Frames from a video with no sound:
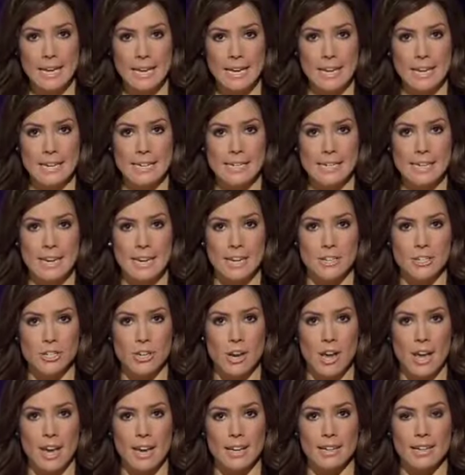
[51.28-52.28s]
Internet
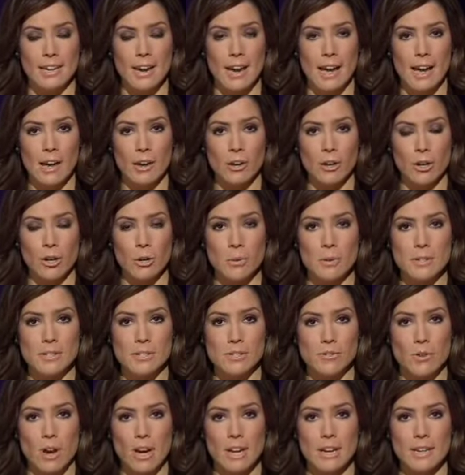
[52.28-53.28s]
giant Yahoo has
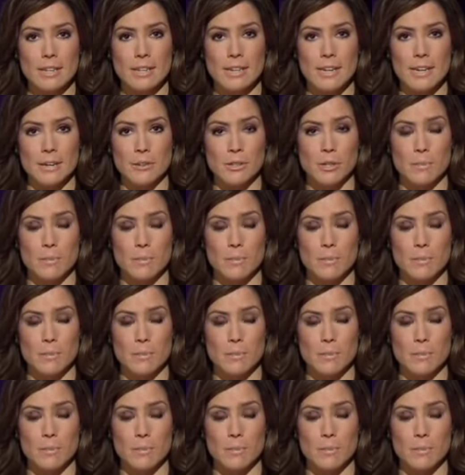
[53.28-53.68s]
struck a deal